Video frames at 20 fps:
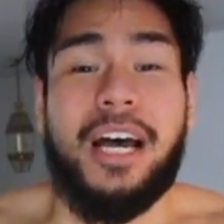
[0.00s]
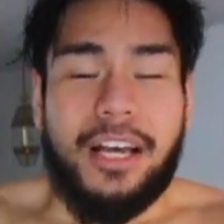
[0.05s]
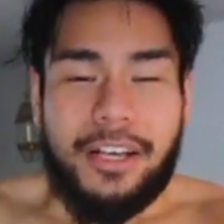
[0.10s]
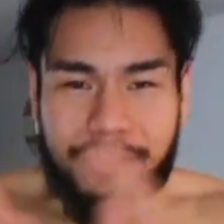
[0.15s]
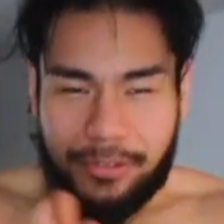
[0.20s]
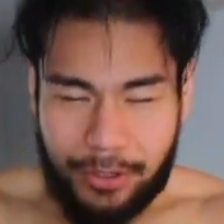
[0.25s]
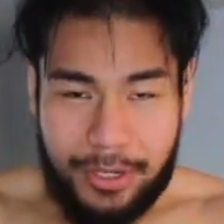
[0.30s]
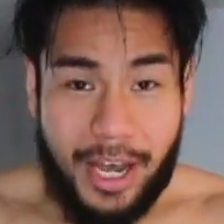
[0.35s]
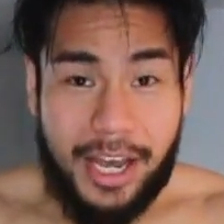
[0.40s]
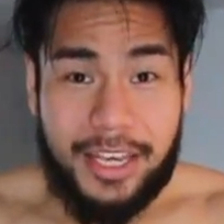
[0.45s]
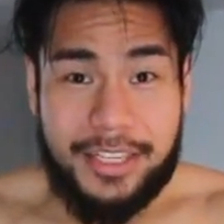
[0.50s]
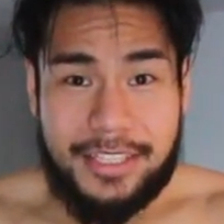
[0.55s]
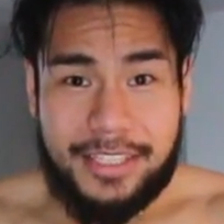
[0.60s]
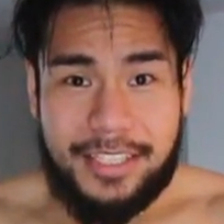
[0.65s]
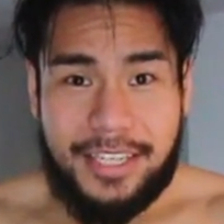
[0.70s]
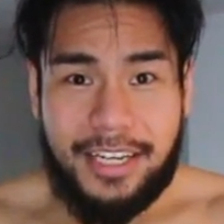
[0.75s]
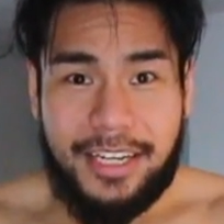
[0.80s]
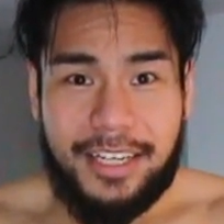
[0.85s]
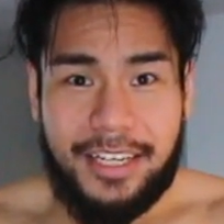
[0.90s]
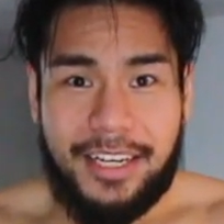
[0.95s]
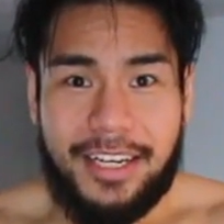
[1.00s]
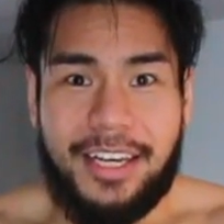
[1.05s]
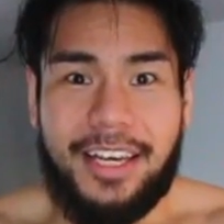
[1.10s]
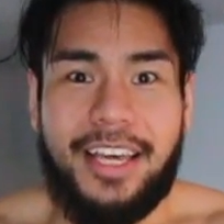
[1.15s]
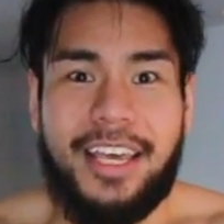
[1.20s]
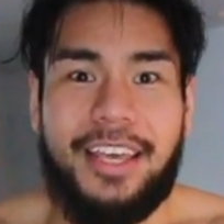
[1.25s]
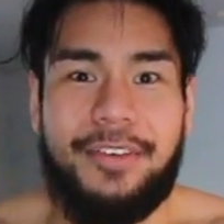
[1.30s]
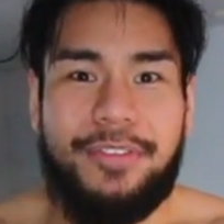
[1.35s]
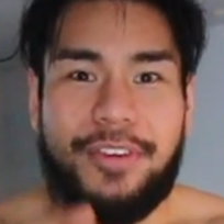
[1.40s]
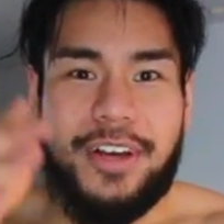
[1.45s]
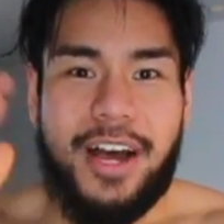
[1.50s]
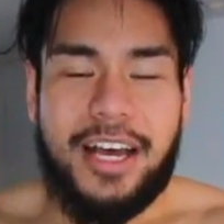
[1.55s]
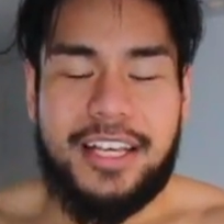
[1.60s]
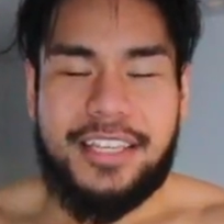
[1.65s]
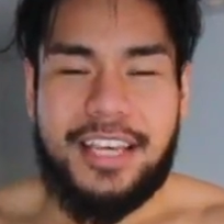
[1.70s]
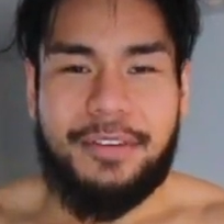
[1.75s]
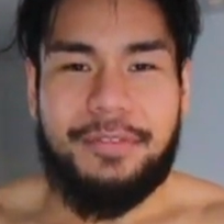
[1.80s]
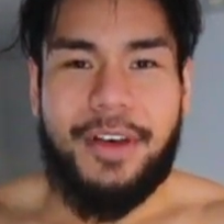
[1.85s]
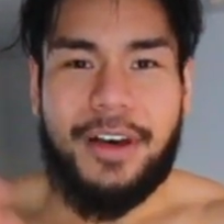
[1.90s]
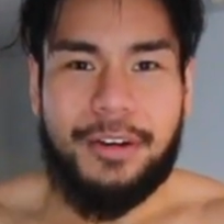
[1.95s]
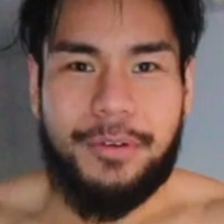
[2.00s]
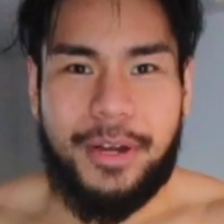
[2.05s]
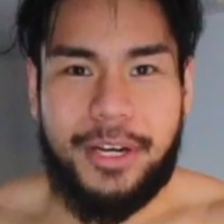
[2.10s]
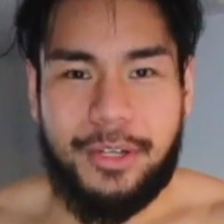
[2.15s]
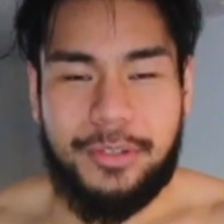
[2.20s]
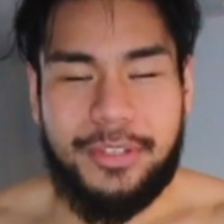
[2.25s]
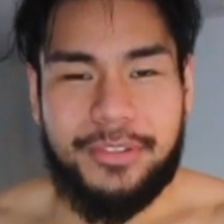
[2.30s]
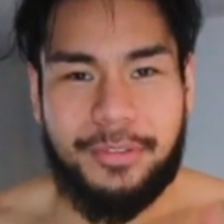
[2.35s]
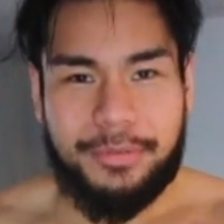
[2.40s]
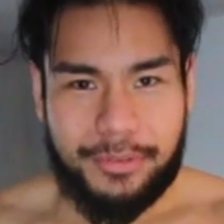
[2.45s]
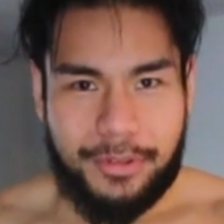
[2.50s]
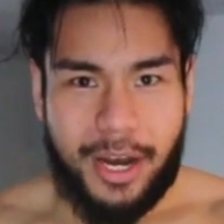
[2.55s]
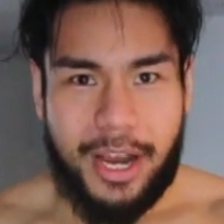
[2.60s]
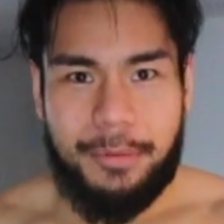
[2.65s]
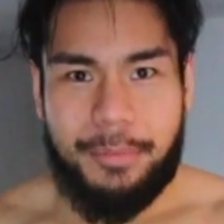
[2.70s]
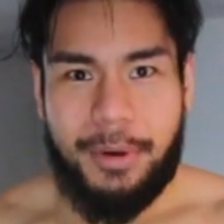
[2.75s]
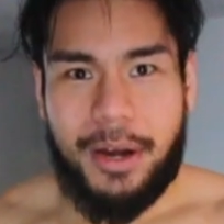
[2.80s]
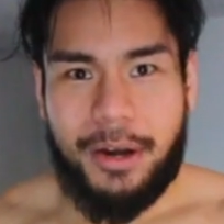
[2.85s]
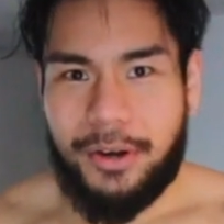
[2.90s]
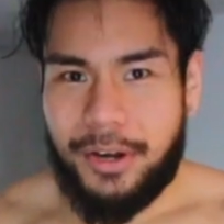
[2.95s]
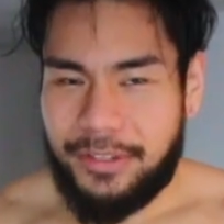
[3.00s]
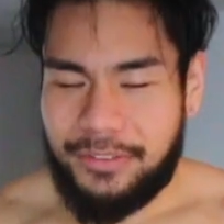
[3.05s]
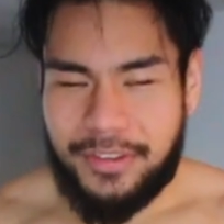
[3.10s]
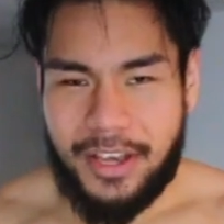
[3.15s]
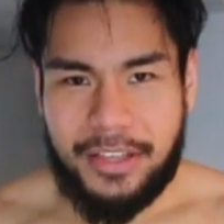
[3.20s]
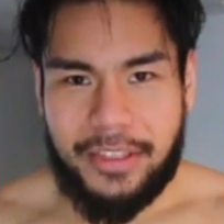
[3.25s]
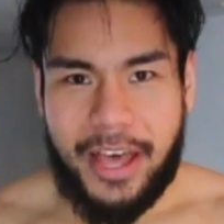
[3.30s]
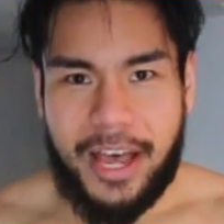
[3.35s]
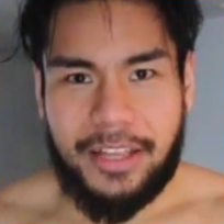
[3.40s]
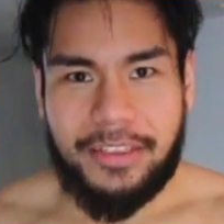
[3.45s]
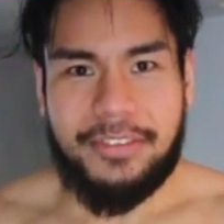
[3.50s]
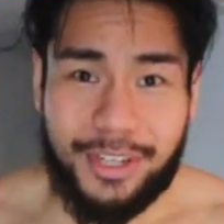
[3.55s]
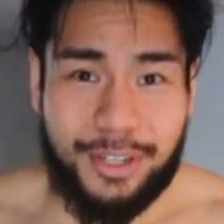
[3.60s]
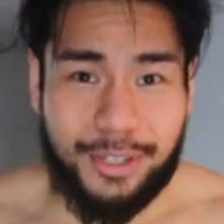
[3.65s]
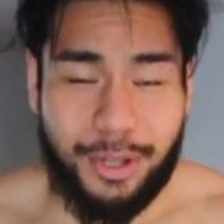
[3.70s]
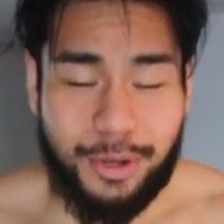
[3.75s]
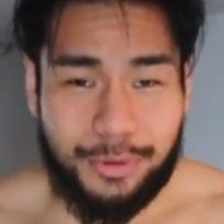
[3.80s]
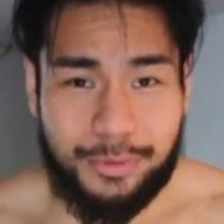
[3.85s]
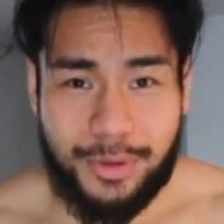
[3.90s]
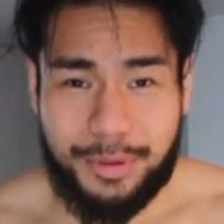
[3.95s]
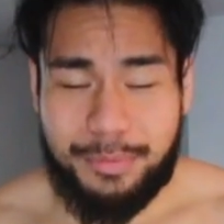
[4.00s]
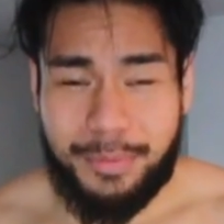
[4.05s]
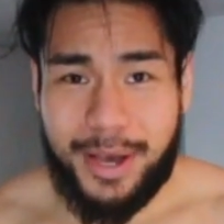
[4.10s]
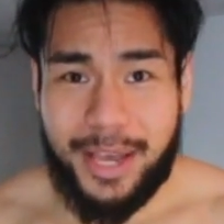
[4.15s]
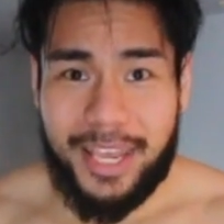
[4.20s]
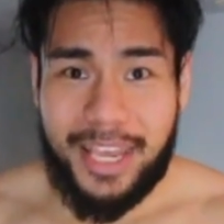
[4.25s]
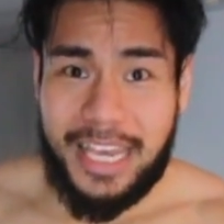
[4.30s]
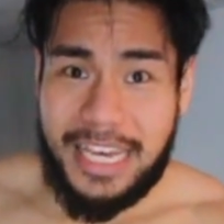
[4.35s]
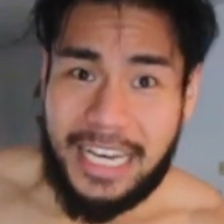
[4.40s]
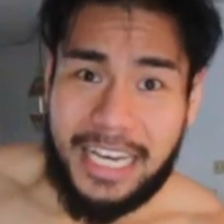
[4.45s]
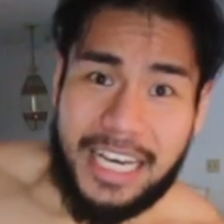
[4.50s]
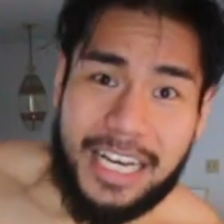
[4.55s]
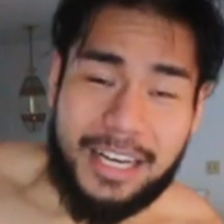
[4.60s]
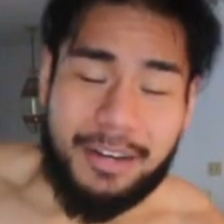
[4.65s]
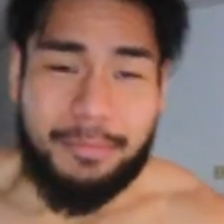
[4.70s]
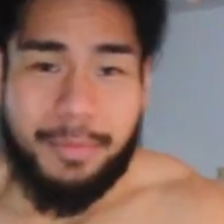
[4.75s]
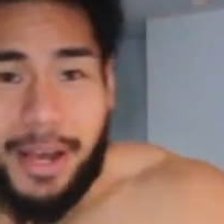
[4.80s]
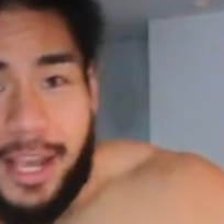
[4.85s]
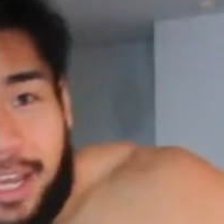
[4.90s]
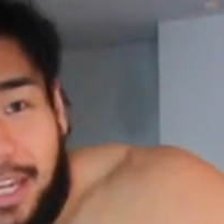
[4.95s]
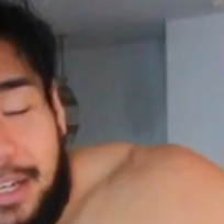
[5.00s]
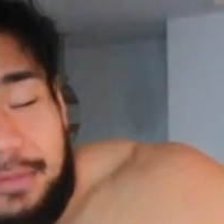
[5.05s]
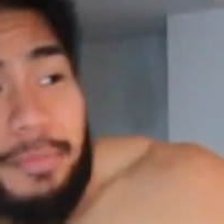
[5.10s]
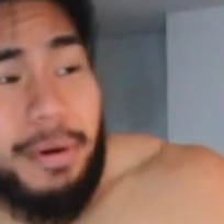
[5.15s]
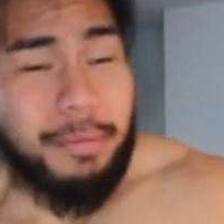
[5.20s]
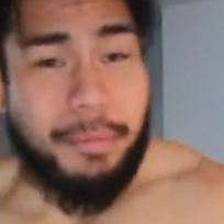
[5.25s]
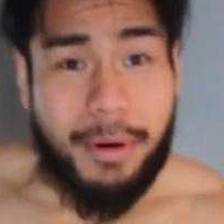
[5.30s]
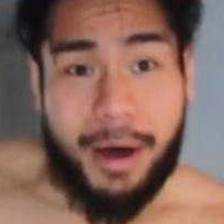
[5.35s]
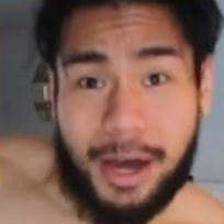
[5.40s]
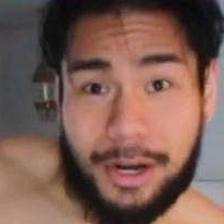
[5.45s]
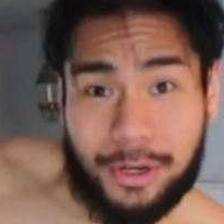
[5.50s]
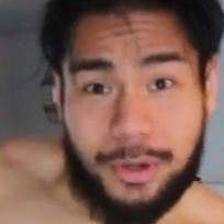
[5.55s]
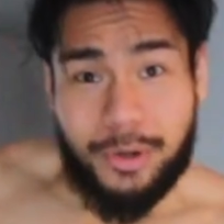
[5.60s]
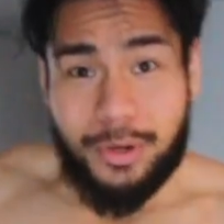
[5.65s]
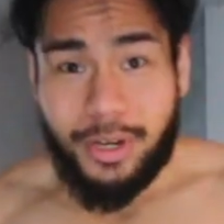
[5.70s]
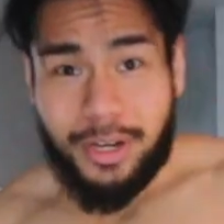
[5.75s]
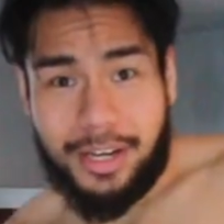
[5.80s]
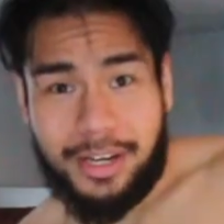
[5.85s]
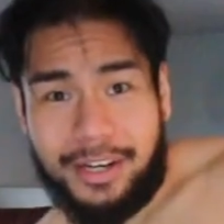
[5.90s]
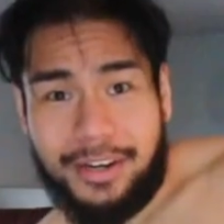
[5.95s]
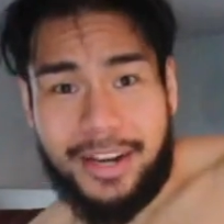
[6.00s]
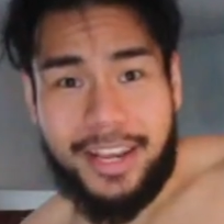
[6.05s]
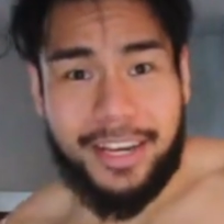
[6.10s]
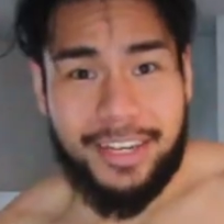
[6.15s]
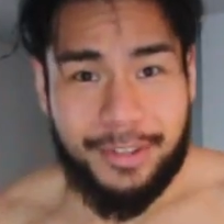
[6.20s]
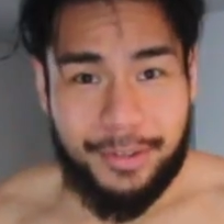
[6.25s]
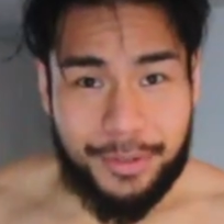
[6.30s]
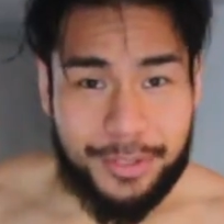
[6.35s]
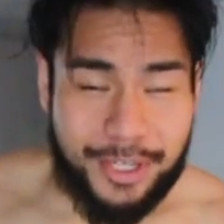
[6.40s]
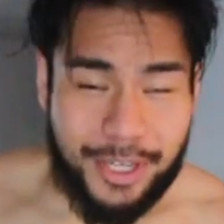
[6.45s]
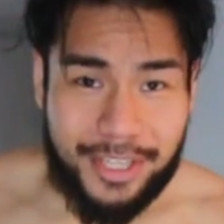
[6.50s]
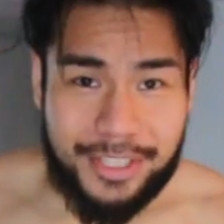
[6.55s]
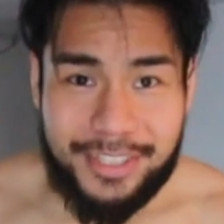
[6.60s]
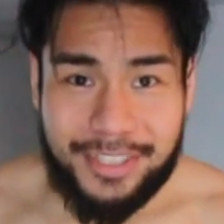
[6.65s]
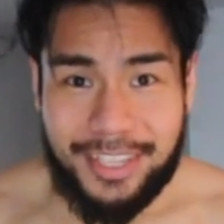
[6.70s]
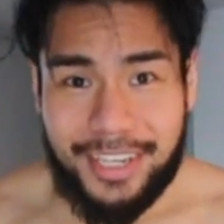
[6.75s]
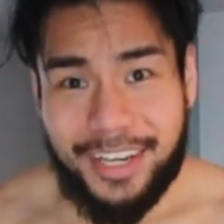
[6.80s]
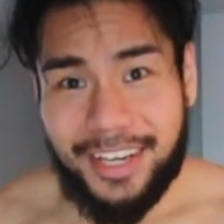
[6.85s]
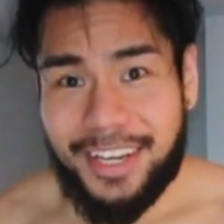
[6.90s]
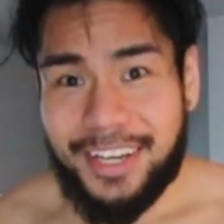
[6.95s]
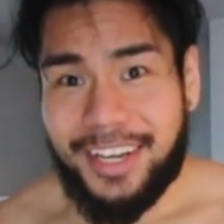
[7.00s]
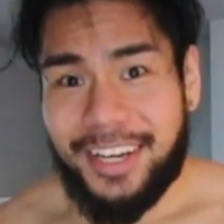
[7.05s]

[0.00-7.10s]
So guys, if you guys have not already, subscribe. I already said that. I'll close with my motto, all right, which is,